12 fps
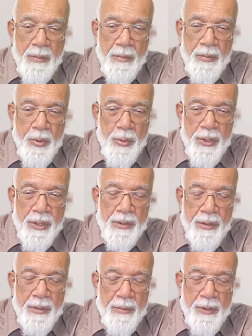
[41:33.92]

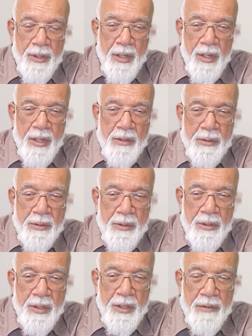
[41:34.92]
Moving the mind on
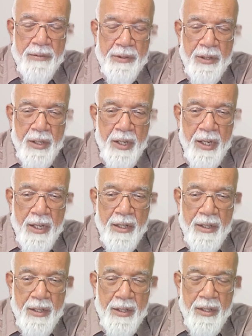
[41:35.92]
the left
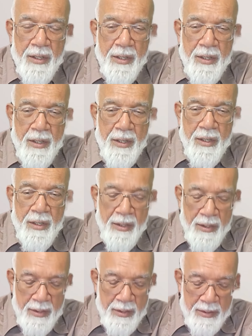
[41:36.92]
leg,
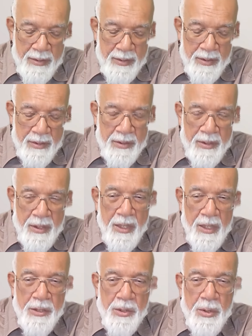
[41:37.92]

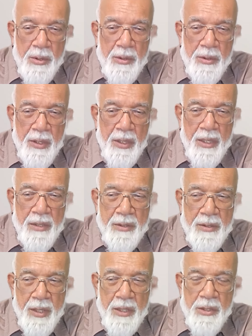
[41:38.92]
sensation,
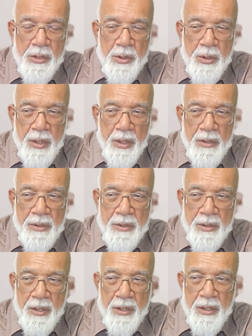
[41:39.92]
relaxation, and
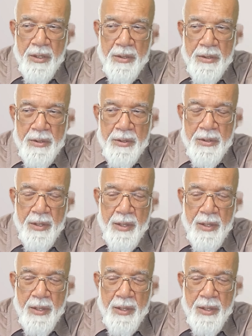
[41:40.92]
stillness.